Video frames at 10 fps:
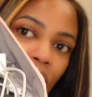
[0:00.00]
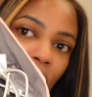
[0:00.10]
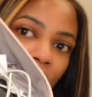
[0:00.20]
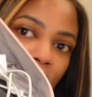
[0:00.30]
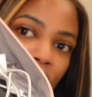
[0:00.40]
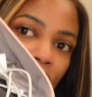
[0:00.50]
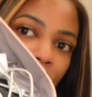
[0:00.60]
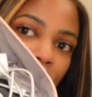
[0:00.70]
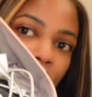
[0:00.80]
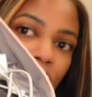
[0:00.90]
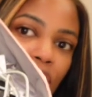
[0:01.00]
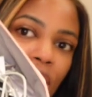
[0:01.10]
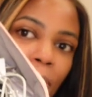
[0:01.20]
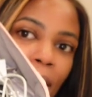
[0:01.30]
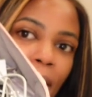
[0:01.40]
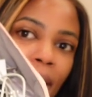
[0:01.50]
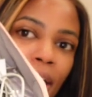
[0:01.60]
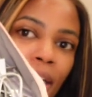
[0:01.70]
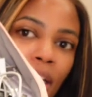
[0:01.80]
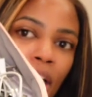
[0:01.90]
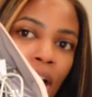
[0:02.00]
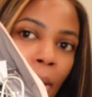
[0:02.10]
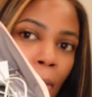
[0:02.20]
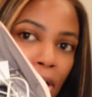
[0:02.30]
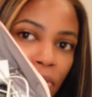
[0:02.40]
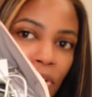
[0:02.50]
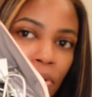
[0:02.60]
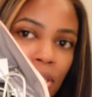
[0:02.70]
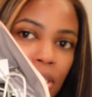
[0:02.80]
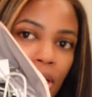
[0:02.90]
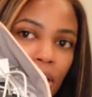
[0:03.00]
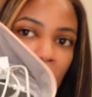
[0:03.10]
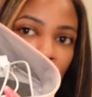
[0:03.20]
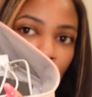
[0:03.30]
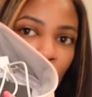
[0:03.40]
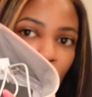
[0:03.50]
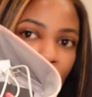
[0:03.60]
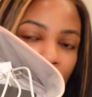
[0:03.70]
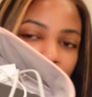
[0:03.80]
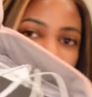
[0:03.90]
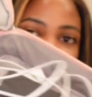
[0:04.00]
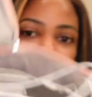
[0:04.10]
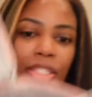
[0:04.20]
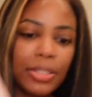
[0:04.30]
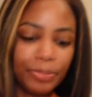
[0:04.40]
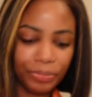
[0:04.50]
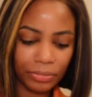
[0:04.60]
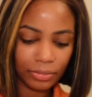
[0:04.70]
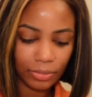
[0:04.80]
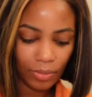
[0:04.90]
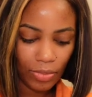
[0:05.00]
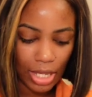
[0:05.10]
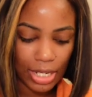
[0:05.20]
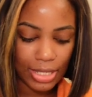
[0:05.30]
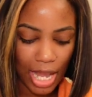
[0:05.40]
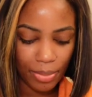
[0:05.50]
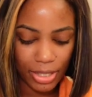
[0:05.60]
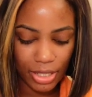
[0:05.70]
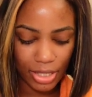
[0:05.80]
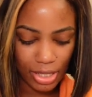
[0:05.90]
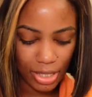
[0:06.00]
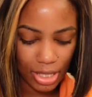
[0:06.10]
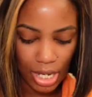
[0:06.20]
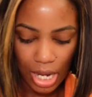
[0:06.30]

chargers, my microphone stuff, and more wires and adapters.